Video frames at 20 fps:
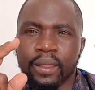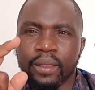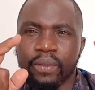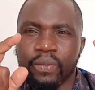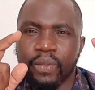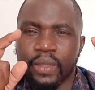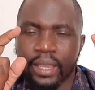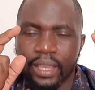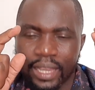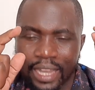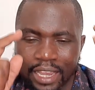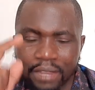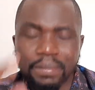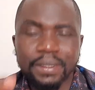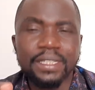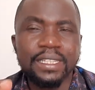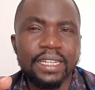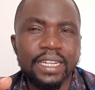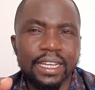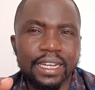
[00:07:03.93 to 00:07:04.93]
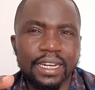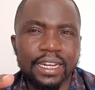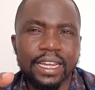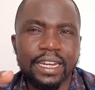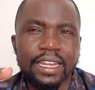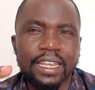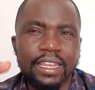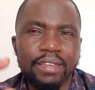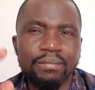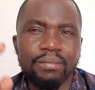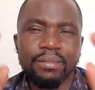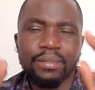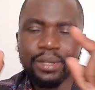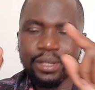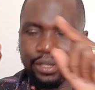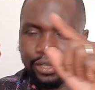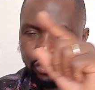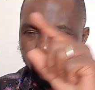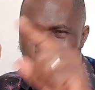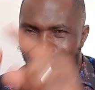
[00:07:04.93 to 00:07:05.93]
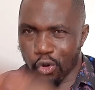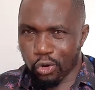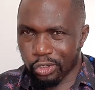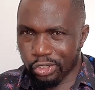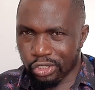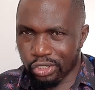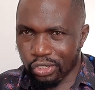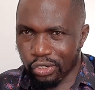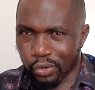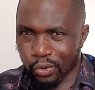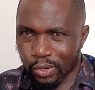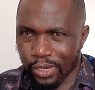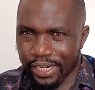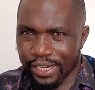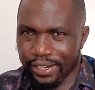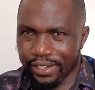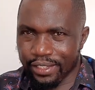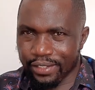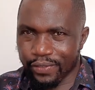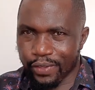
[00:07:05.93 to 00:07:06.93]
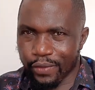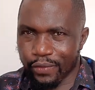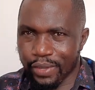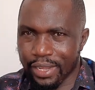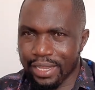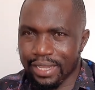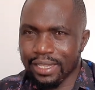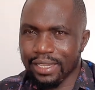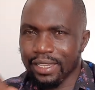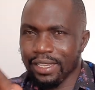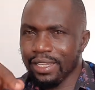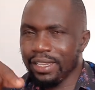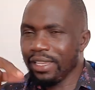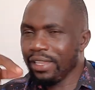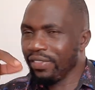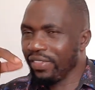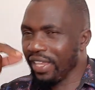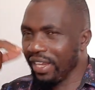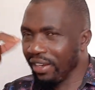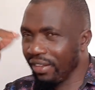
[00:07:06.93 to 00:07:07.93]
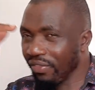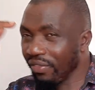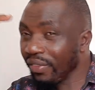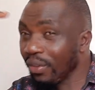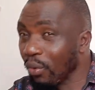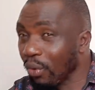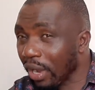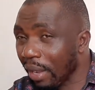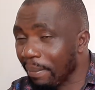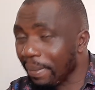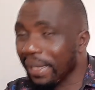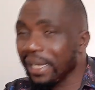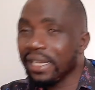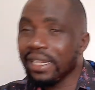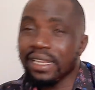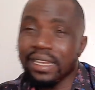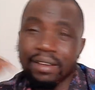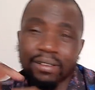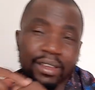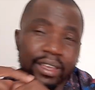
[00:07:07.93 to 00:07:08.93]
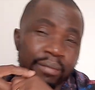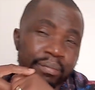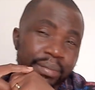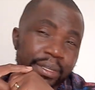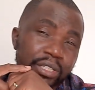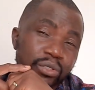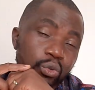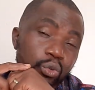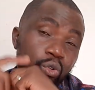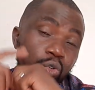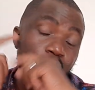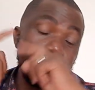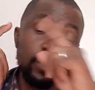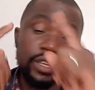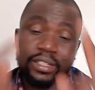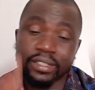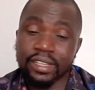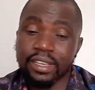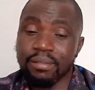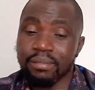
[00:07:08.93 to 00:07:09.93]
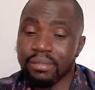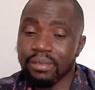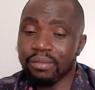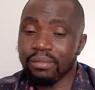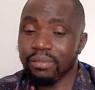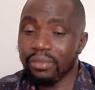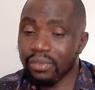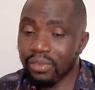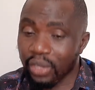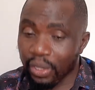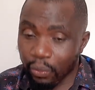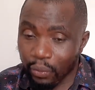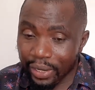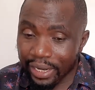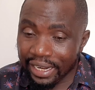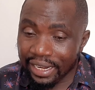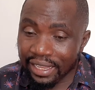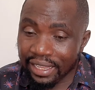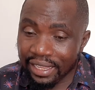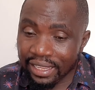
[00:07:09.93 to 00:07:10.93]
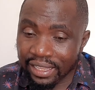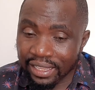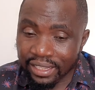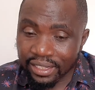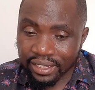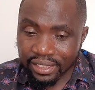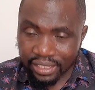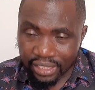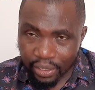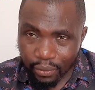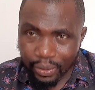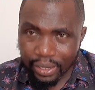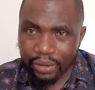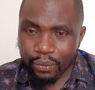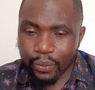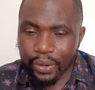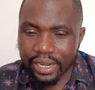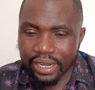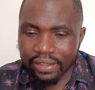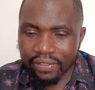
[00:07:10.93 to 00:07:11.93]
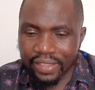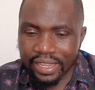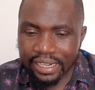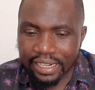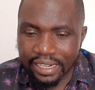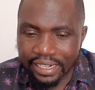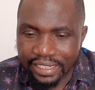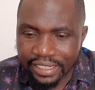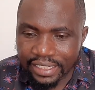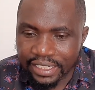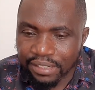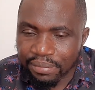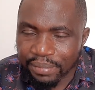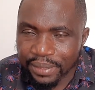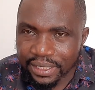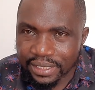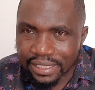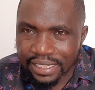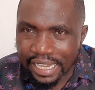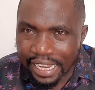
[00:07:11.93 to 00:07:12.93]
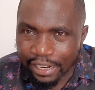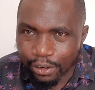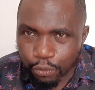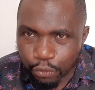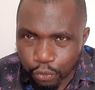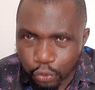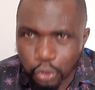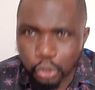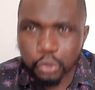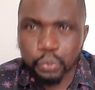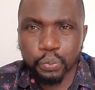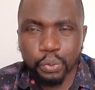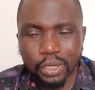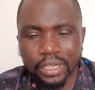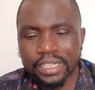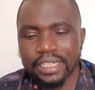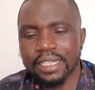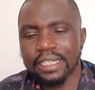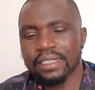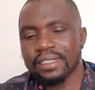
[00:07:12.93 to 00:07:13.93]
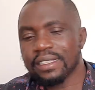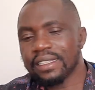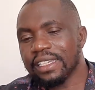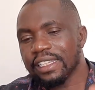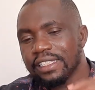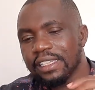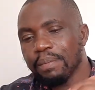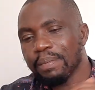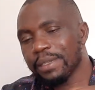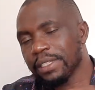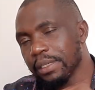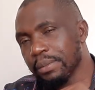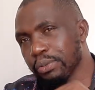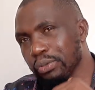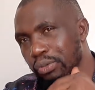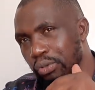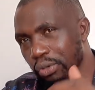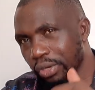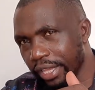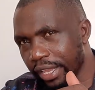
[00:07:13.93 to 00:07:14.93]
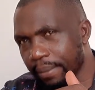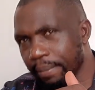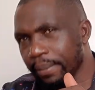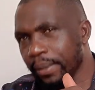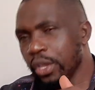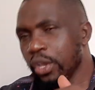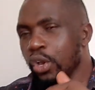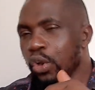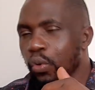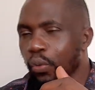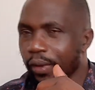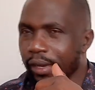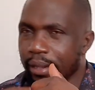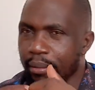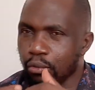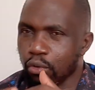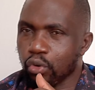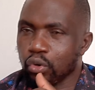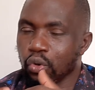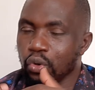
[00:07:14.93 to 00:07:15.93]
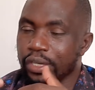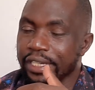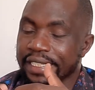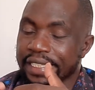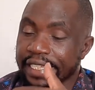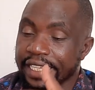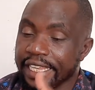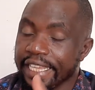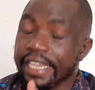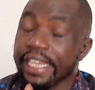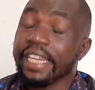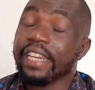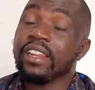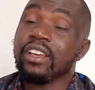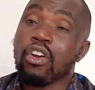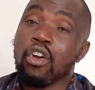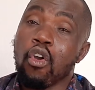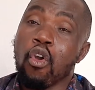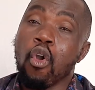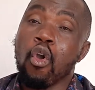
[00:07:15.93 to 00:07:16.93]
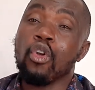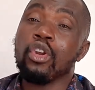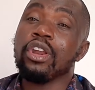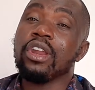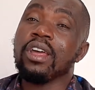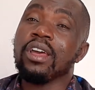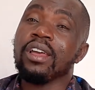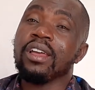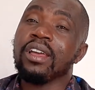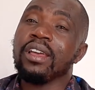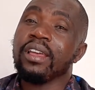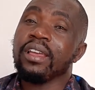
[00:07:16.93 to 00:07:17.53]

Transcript: the I B C declared him, courts ruled in his favor, then the Ukambani M Ps would do the same. He will, uh, he will win that legitimacy. And of course, politics is a perceptional game. William Ruto is keen on